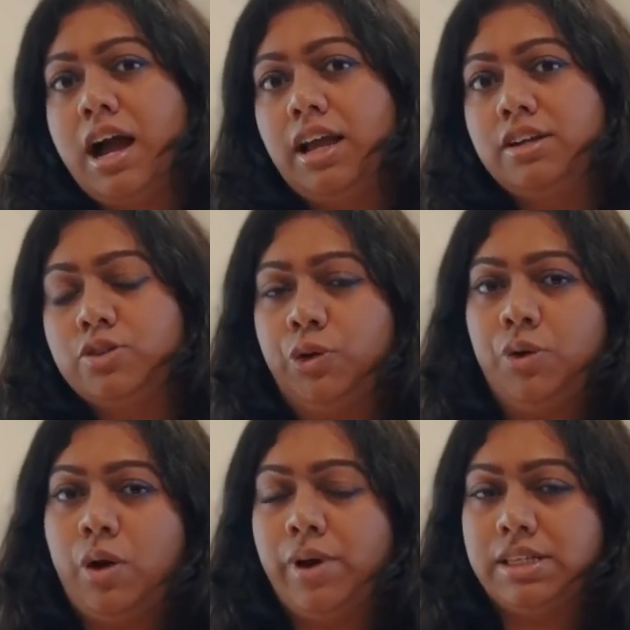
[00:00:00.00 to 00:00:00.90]
I'll show
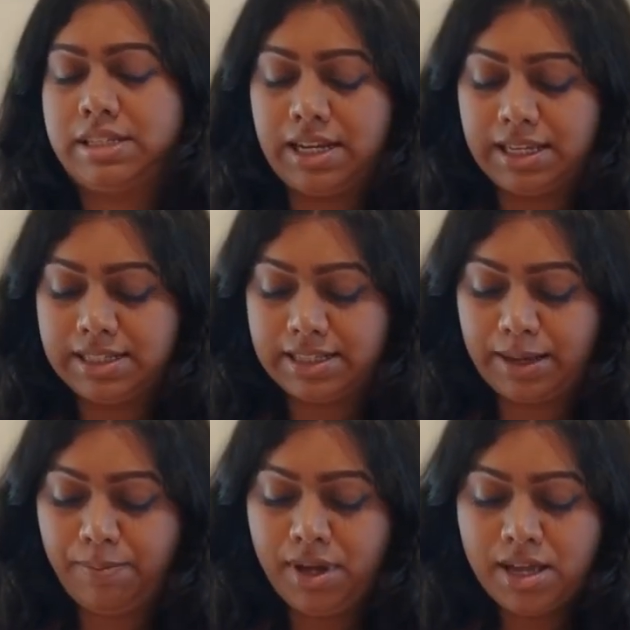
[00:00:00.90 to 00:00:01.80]
you how I slice
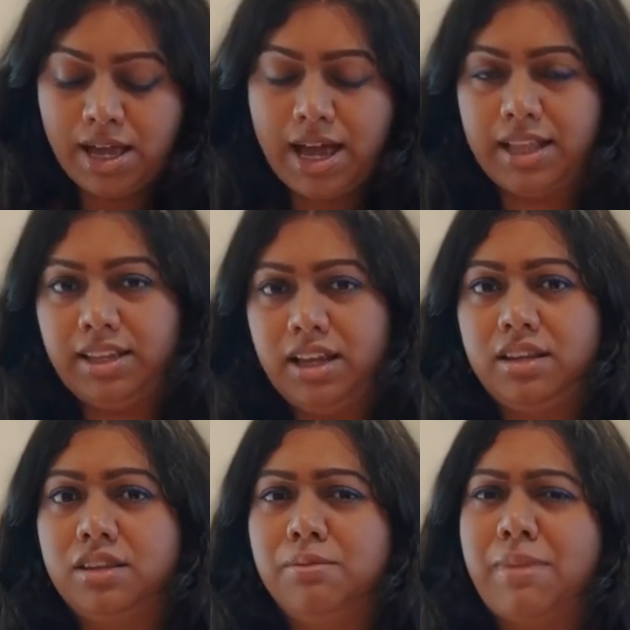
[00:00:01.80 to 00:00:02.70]
them. And
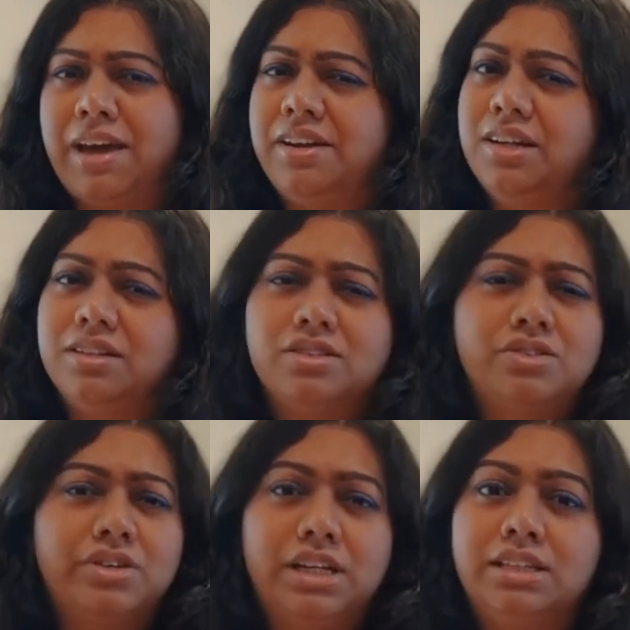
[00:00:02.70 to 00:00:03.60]
then the marinade is
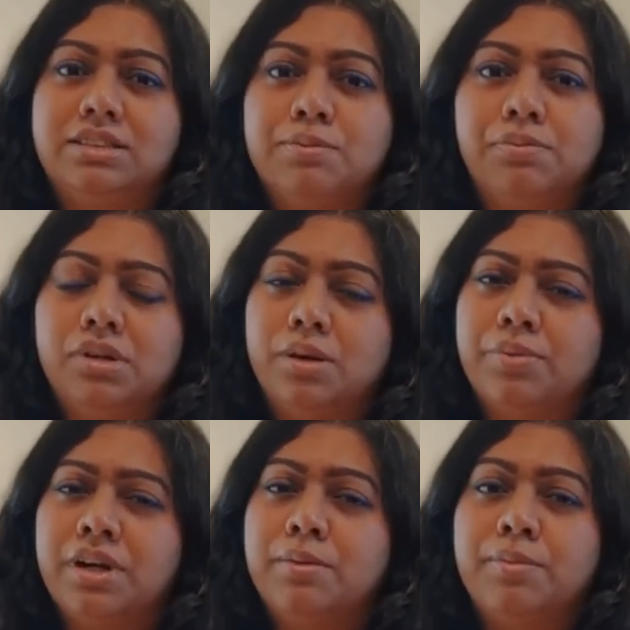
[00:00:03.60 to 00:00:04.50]
really simple, a
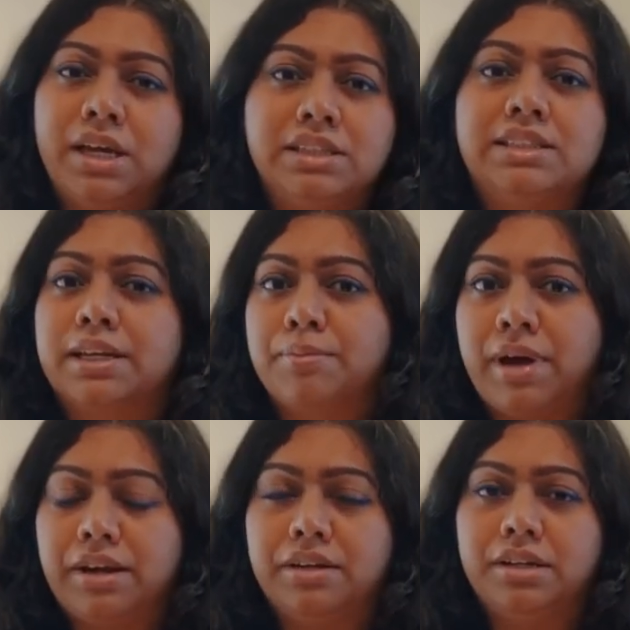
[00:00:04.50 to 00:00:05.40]
pretty basic
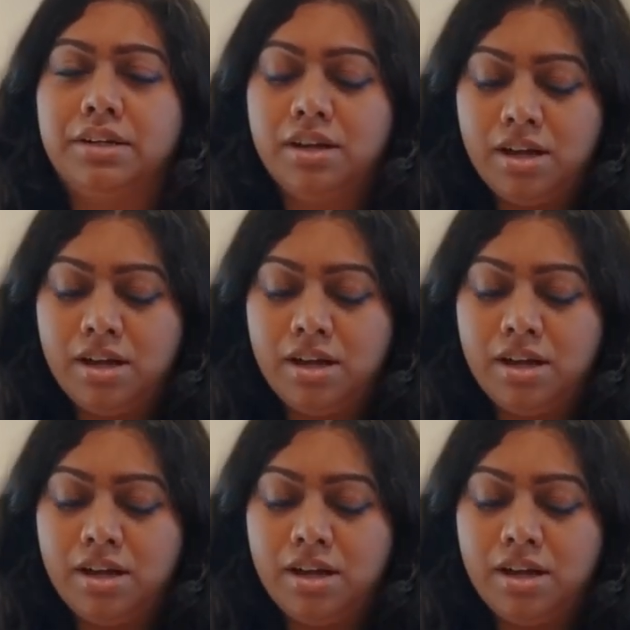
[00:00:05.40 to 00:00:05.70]
marinade,